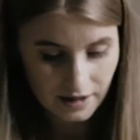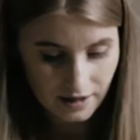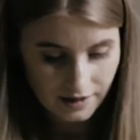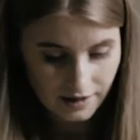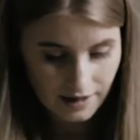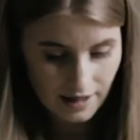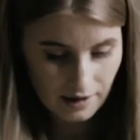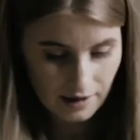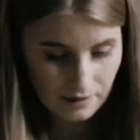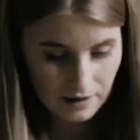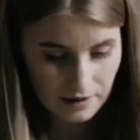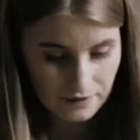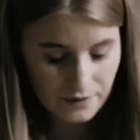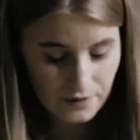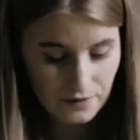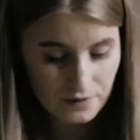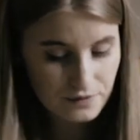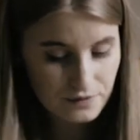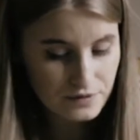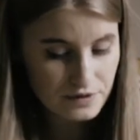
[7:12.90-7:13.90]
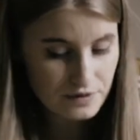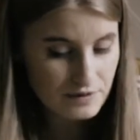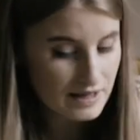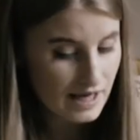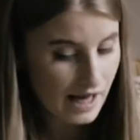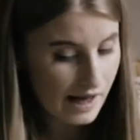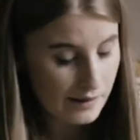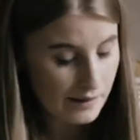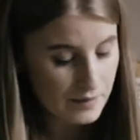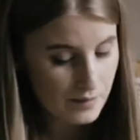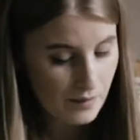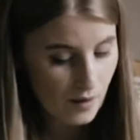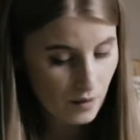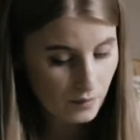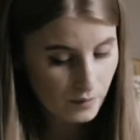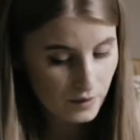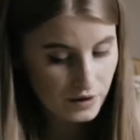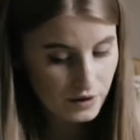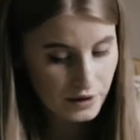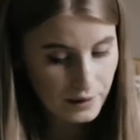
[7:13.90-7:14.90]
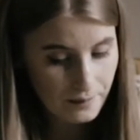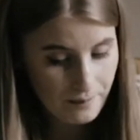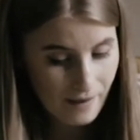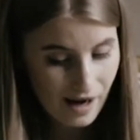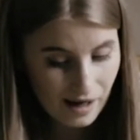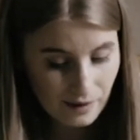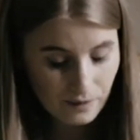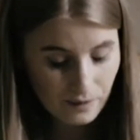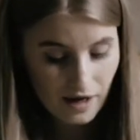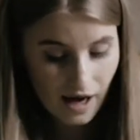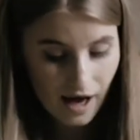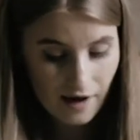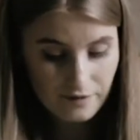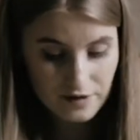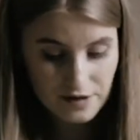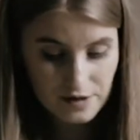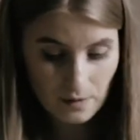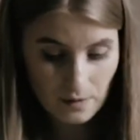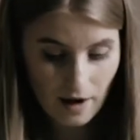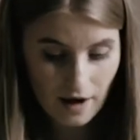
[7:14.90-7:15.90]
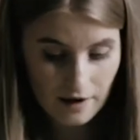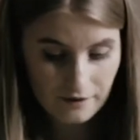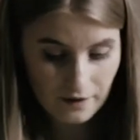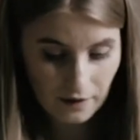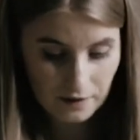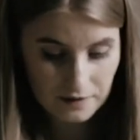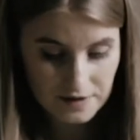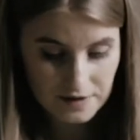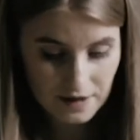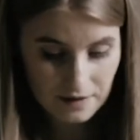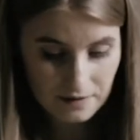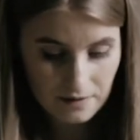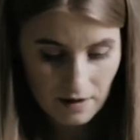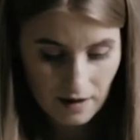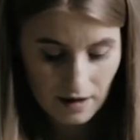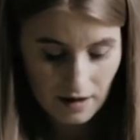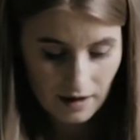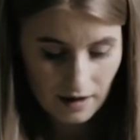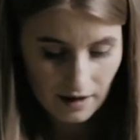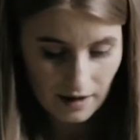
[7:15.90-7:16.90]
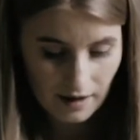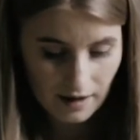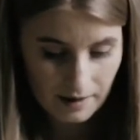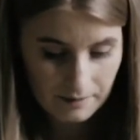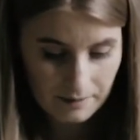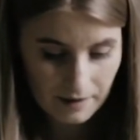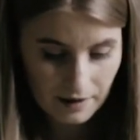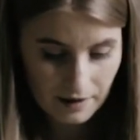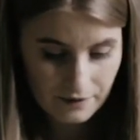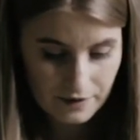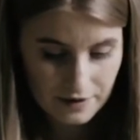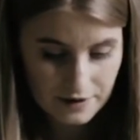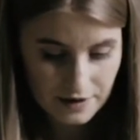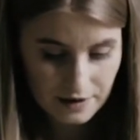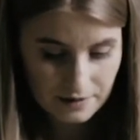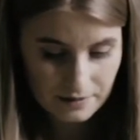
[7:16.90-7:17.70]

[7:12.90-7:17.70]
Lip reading: Now if you're doing album artwork, you might want to have a square photo. If you do,